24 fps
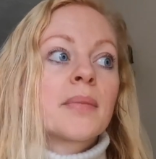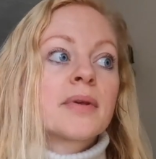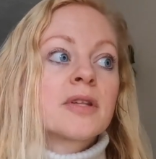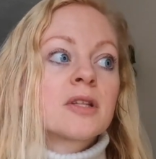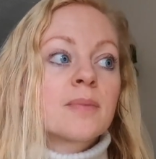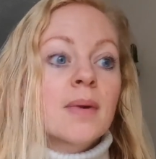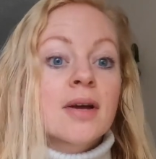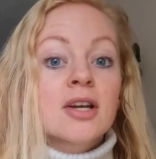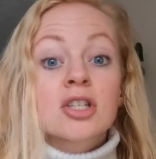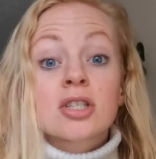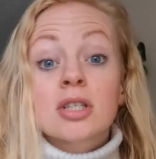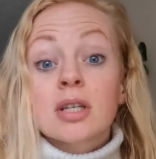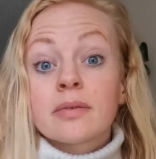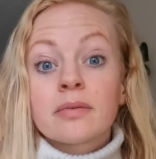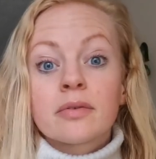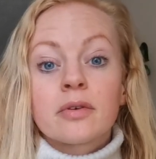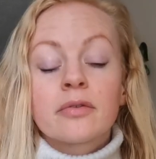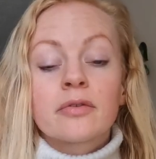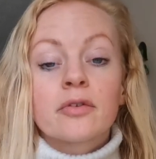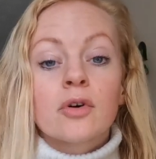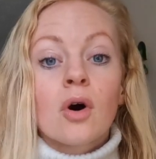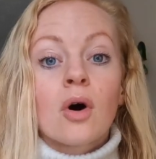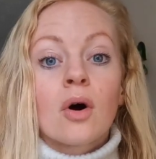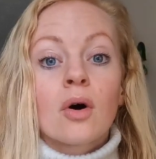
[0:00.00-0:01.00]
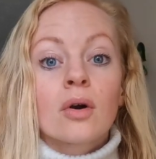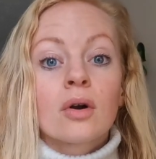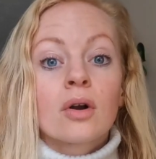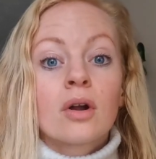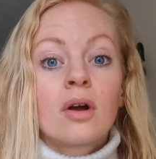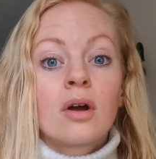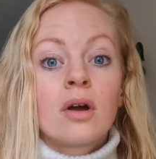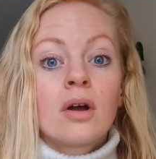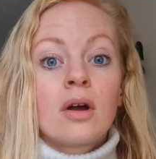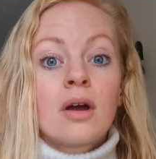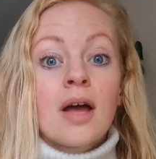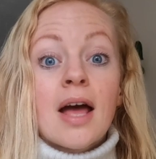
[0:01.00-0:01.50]
especially if you've got
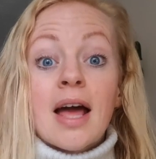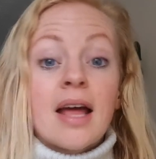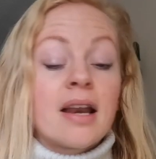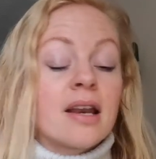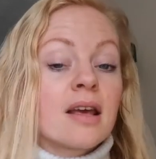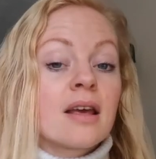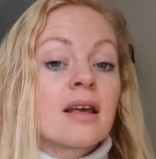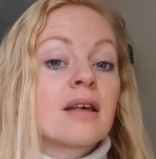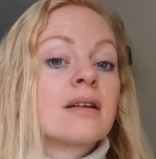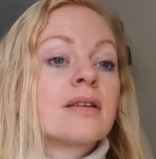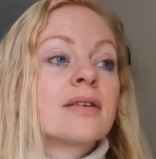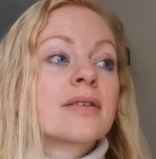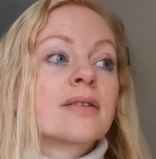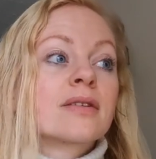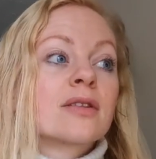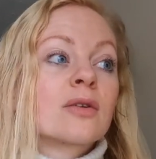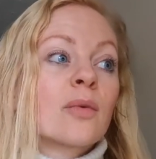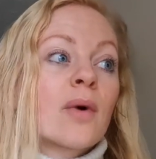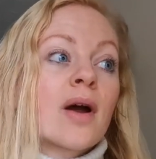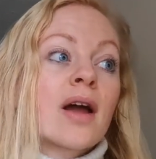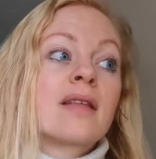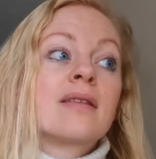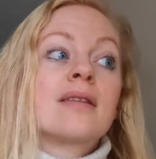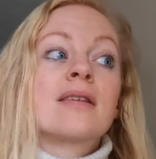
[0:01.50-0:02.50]
any hills in the way.